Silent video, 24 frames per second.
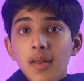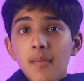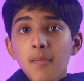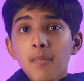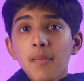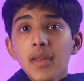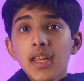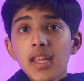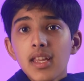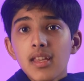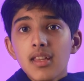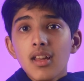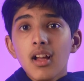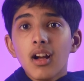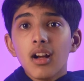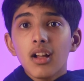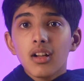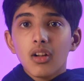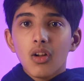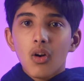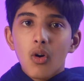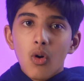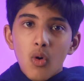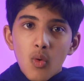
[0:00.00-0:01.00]
it may
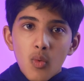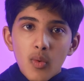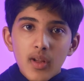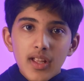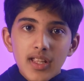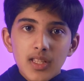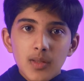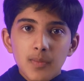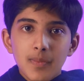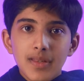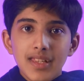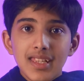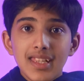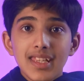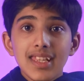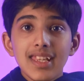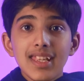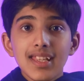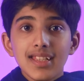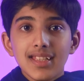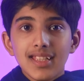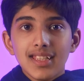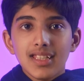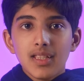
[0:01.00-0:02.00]
not always be
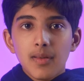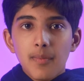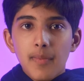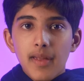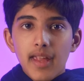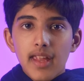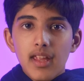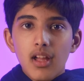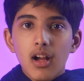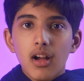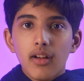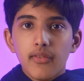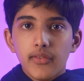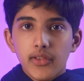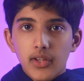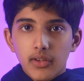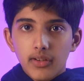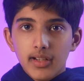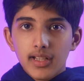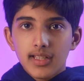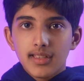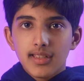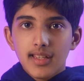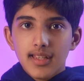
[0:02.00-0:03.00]
easy to pay off
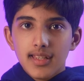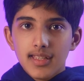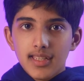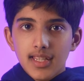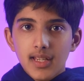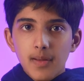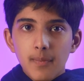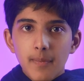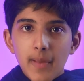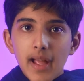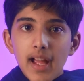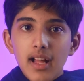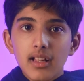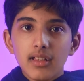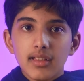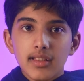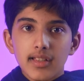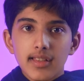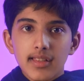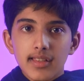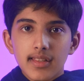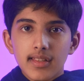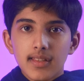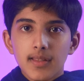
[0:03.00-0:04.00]
your existing
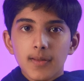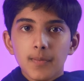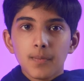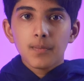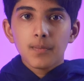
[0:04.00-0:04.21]
balance.